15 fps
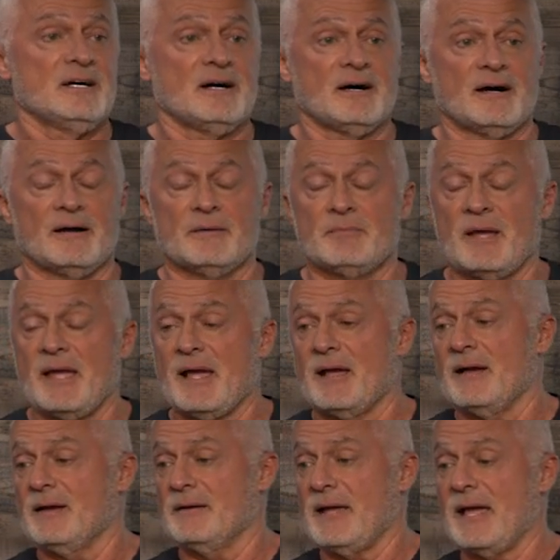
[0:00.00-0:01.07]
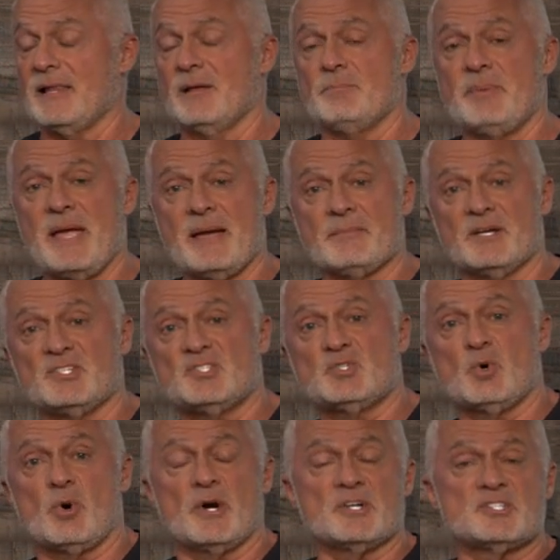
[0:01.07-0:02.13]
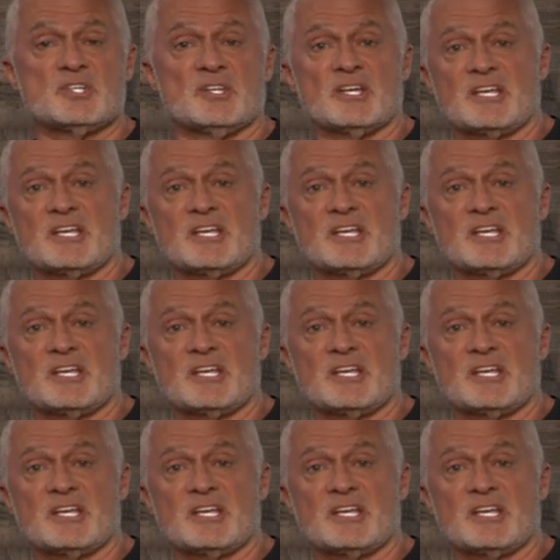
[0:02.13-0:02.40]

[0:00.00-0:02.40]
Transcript: Alabama, Georgia,